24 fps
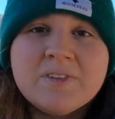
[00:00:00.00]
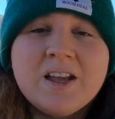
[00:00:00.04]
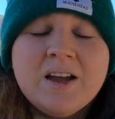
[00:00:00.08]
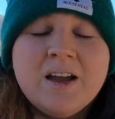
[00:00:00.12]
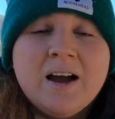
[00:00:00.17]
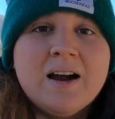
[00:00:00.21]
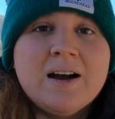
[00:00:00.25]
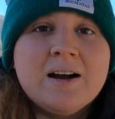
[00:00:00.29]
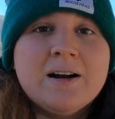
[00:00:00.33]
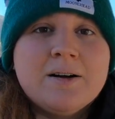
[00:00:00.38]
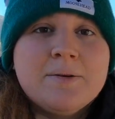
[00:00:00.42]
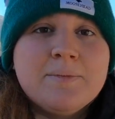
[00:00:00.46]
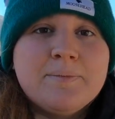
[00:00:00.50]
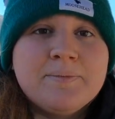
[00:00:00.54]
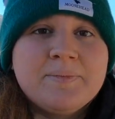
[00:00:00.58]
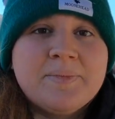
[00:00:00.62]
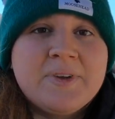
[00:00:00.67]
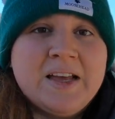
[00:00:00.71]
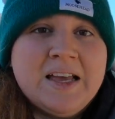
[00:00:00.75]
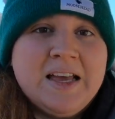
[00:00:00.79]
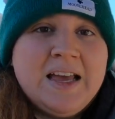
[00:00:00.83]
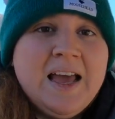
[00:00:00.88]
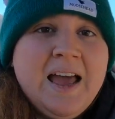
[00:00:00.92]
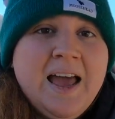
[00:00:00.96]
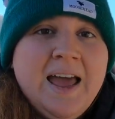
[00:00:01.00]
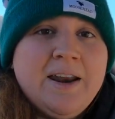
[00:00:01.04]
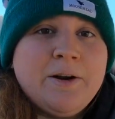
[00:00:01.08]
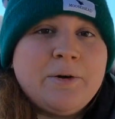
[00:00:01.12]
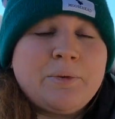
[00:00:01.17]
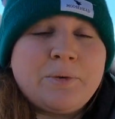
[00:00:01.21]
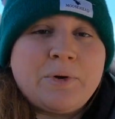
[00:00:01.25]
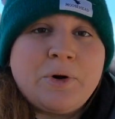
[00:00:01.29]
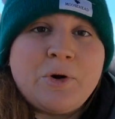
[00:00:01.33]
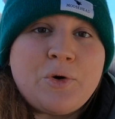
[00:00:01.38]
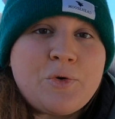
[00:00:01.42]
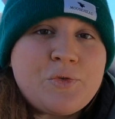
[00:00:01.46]
I
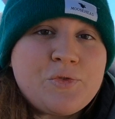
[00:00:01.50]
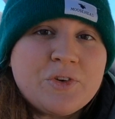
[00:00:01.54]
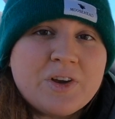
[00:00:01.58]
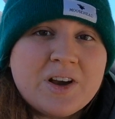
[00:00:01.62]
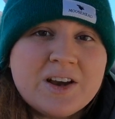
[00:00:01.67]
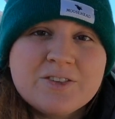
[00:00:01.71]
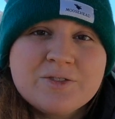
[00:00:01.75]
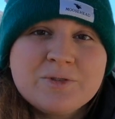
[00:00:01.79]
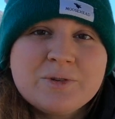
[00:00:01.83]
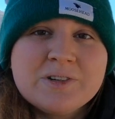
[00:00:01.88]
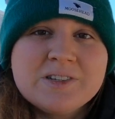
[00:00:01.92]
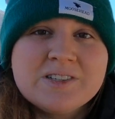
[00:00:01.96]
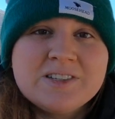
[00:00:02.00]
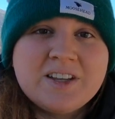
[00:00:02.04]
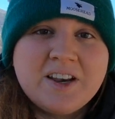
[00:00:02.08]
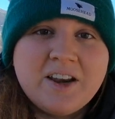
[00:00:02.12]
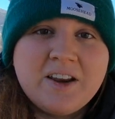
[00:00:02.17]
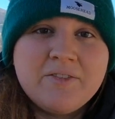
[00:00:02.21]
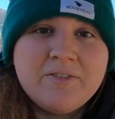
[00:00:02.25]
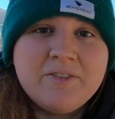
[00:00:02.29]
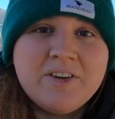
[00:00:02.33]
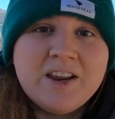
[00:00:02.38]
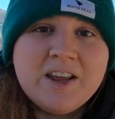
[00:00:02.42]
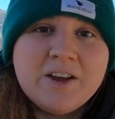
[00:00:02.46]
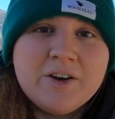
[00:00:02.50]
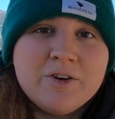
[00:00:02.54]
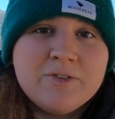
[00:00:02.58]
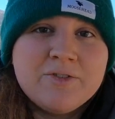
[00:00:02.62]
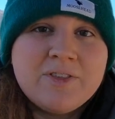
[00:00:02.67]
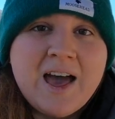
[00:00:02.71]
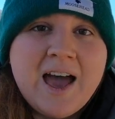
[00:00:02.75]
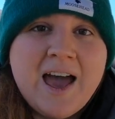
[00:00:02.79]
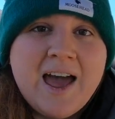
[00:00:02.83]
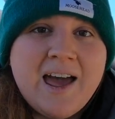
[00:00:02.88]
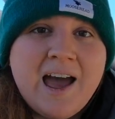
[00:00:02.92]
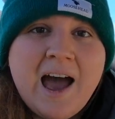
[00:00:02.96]
don't know if you guys want to see a video of
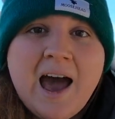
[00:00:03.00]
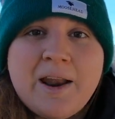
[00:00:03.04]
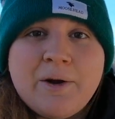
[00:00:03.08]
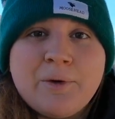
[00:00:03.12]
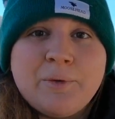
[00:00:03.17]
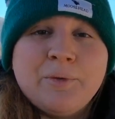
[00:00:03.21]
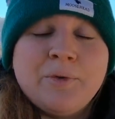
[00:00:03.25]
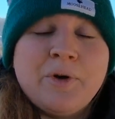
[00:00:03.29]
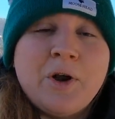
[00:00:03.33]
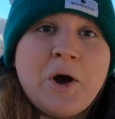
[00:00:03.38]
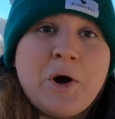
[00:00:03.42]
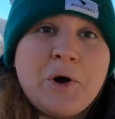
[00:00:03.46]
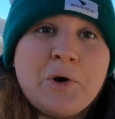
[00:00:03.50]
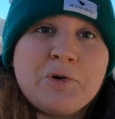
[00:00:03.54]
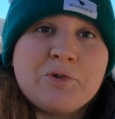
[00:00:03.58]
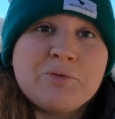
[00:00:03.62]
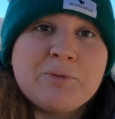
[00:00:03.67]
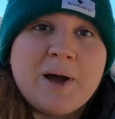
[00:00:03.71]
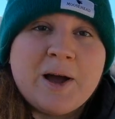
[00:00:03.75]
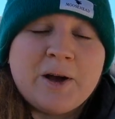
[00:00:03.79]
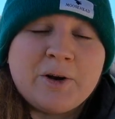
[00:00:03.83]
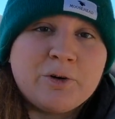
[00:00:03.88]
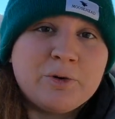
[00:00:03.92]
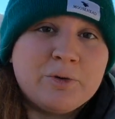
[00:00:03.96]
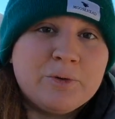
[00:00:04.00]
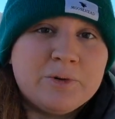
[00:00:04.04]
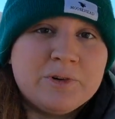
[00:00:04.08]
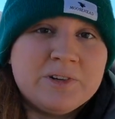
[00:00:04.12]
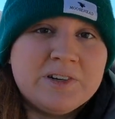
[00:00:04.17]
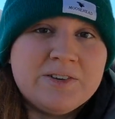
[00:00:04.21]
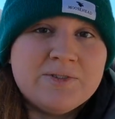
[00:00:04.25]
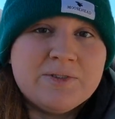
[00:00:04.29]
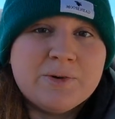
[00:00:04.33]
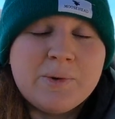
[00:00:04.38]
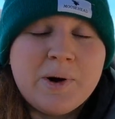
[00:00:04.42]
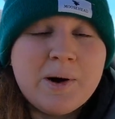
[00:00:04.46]
that. I don't know if my uncle would
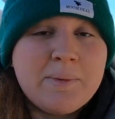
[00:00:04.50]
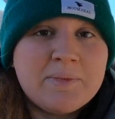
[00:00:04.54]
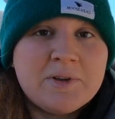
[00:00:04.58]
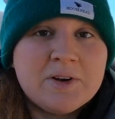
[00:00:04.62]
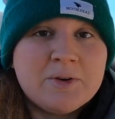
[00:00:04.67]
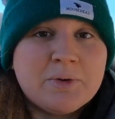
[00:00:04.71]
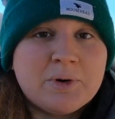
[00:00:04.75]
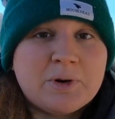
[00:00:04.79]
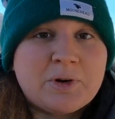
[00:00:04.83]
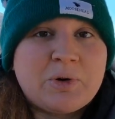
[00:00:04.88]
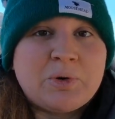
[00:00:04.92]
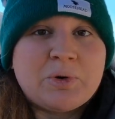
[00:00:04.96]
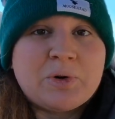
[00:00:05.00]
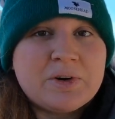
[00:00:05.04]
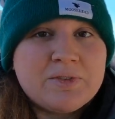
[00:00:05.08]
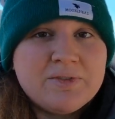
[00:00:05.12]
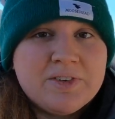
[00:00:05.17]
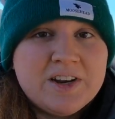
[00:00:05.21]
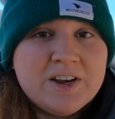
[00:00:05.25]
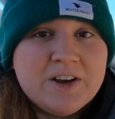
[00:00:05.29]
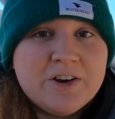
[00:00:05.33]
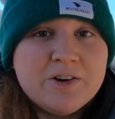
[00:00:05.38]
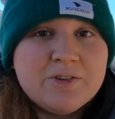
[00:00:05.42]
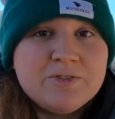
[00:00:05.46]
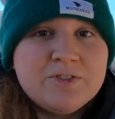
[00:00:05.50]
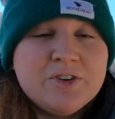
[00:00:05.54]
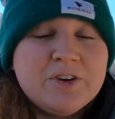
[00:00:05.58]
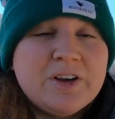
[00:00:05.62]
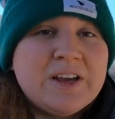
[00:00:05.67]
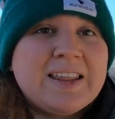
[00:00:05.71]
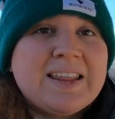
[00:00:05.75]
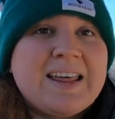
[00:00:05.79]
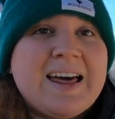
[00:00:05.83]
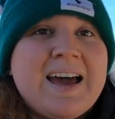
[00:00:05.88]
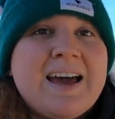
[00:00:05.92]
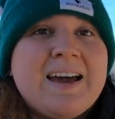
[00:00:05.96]
even want me to record a video of
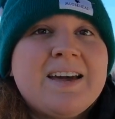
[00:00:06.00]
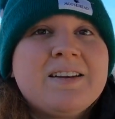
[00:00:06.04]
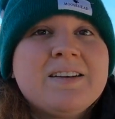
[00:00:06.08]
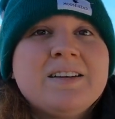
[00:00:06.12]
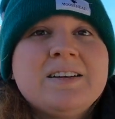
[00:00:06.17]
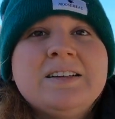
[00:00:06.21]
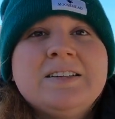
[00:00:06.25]
doing that.